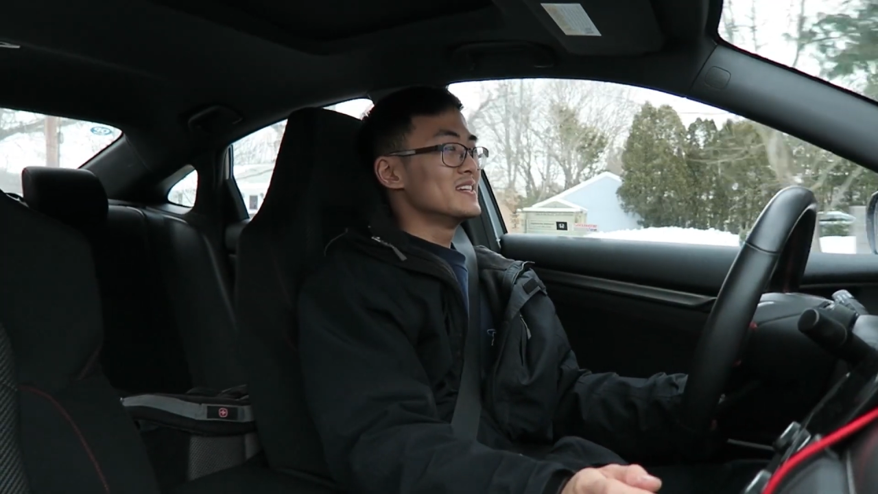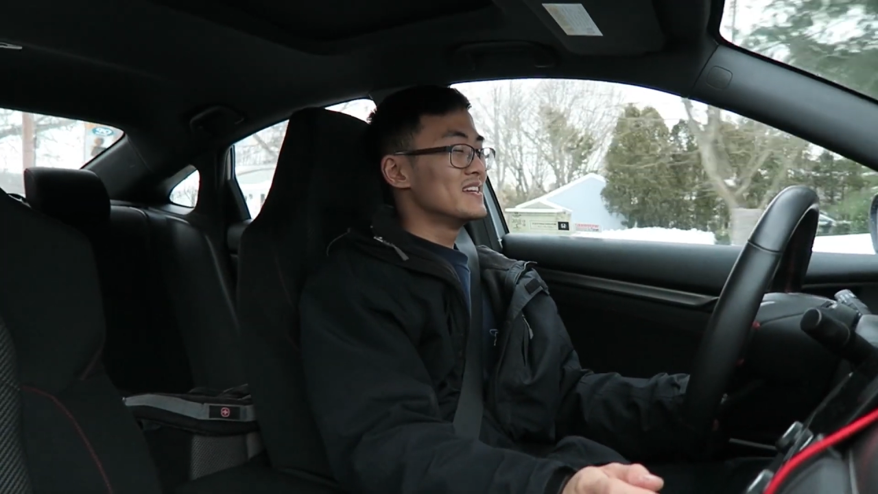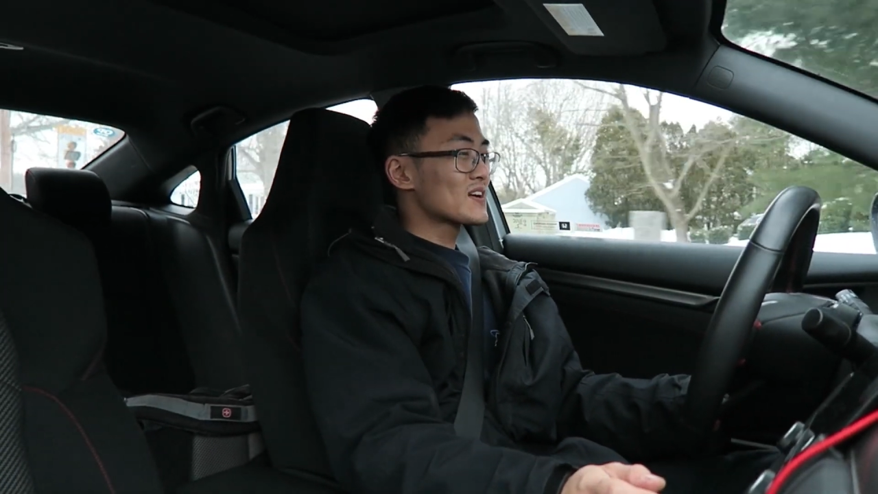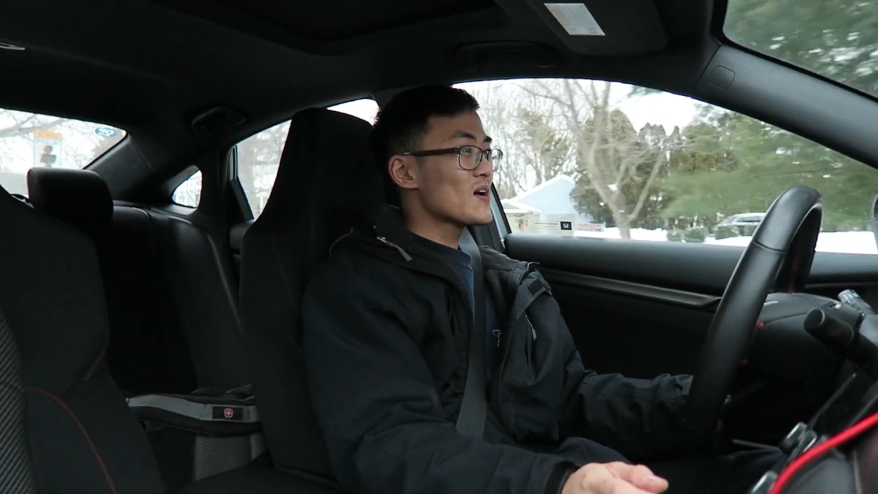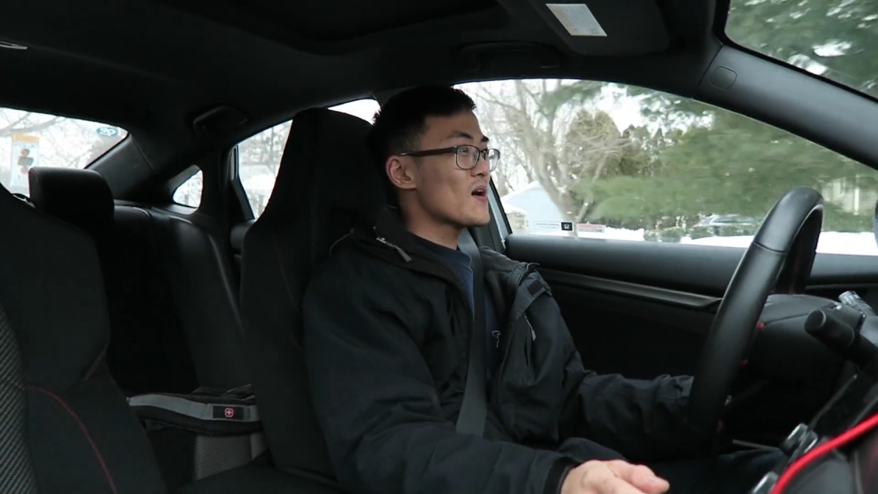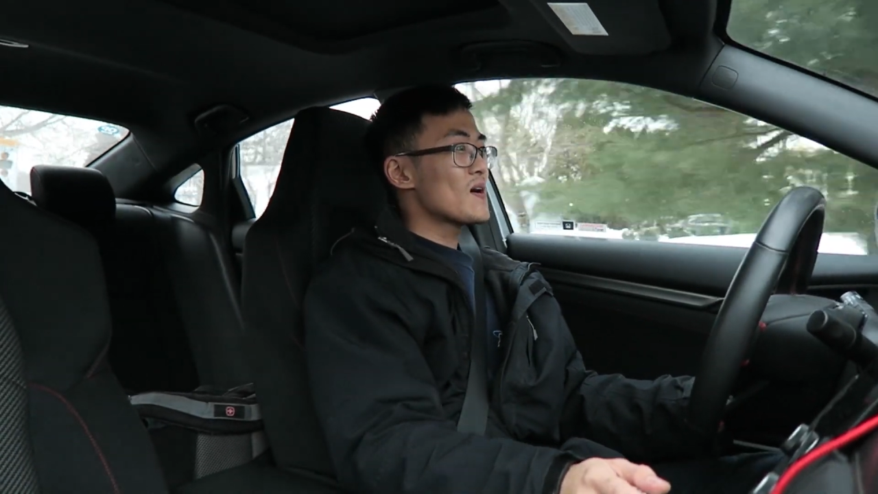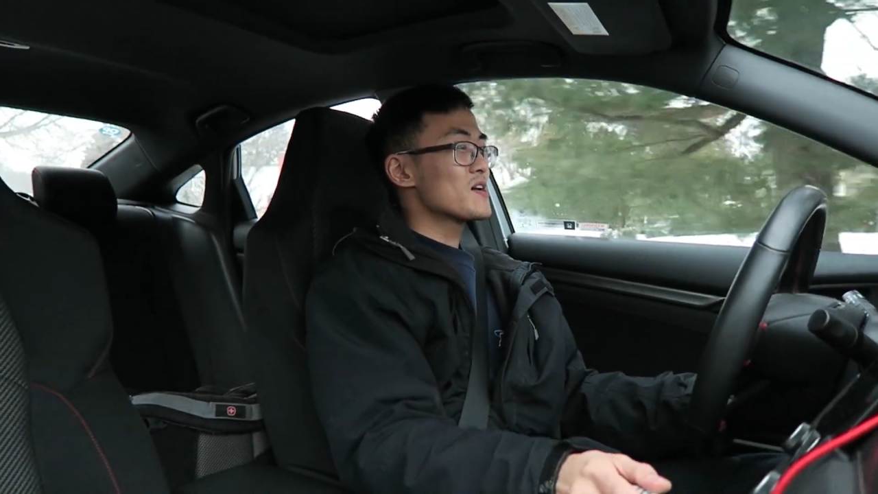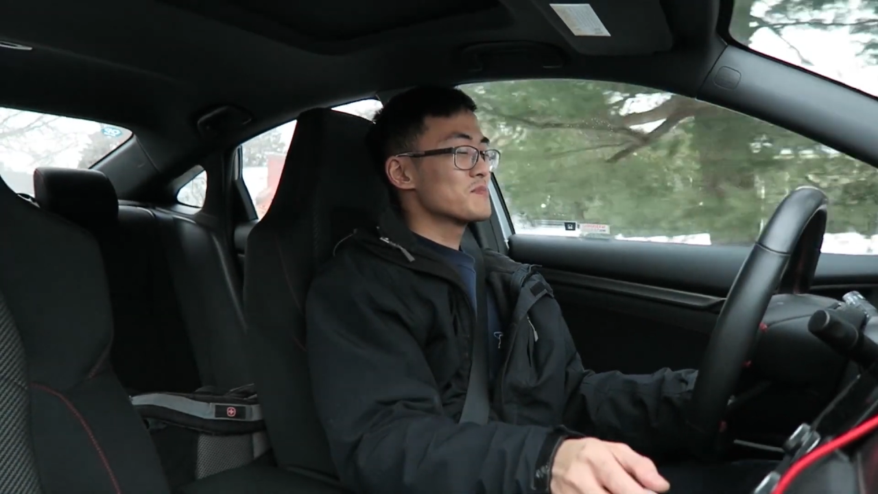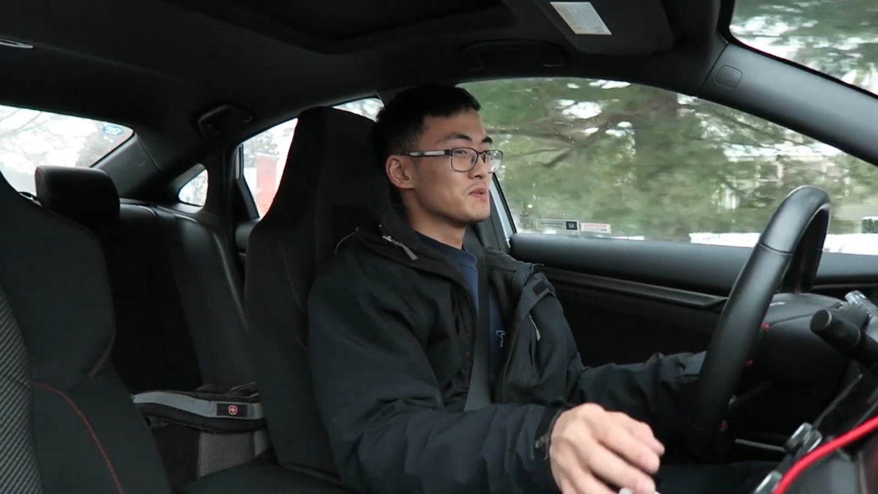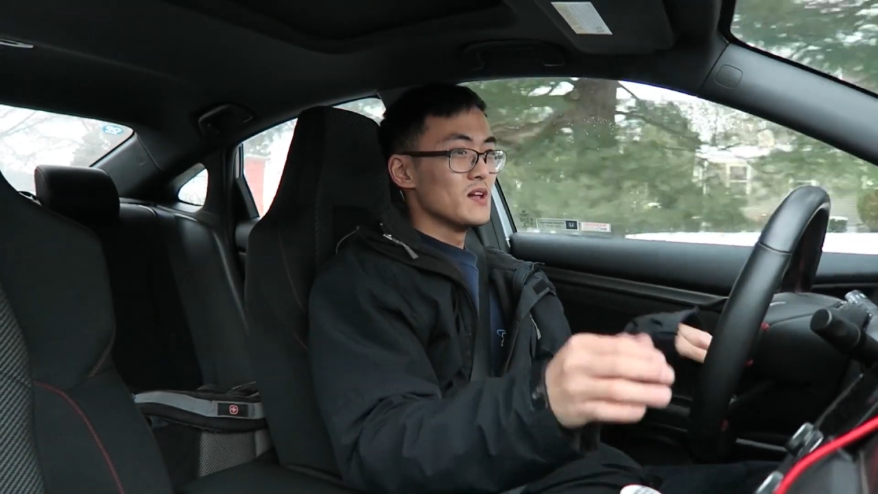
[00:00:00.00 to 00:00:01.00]
in the
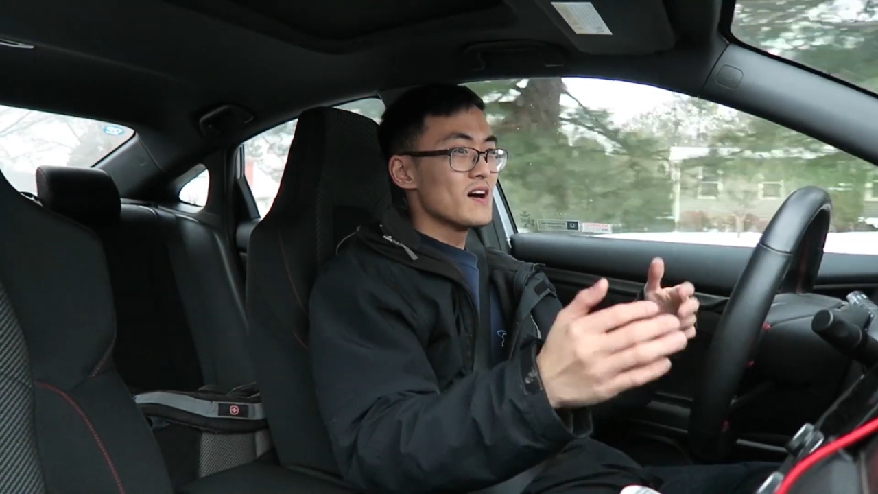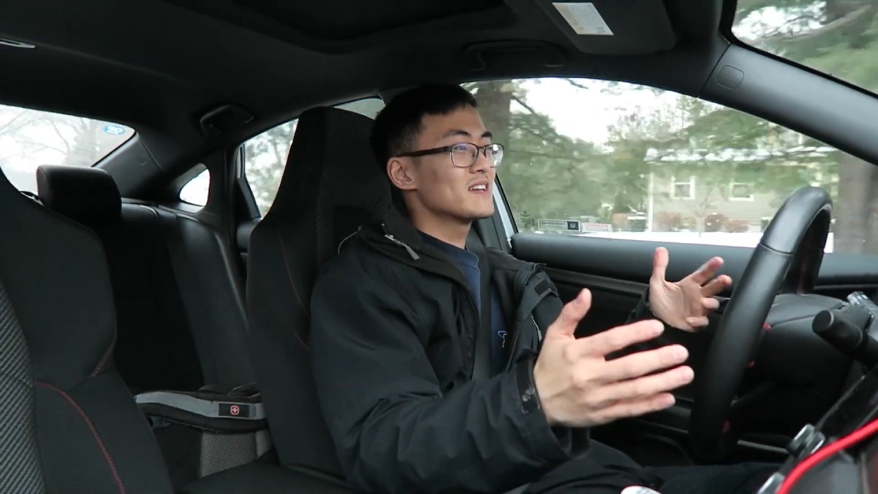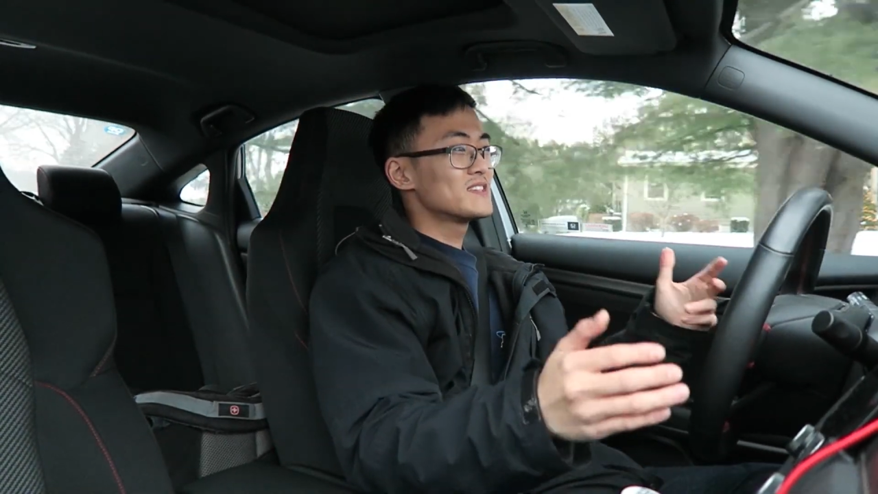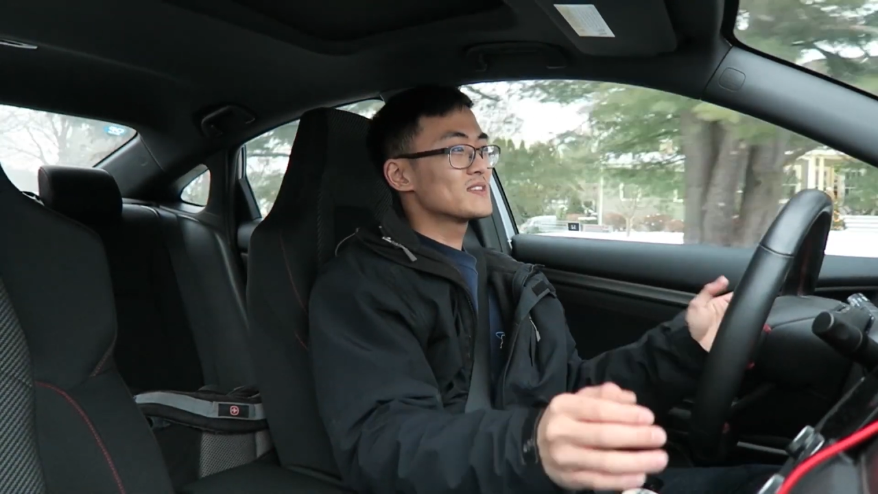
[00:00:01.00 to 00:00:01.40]
car belonging